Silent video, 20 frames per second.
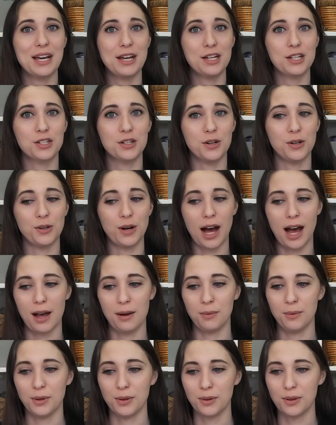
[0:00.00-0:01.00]
So I
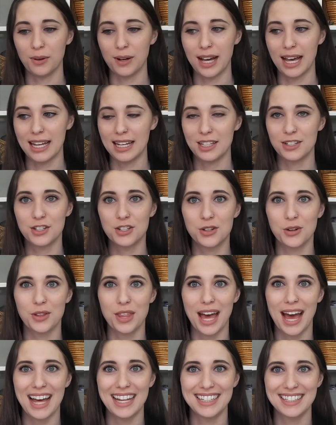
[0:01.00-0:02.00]
will go ahead and show
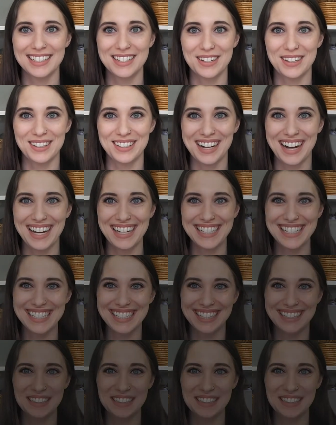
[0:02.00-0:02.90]
that to you guys.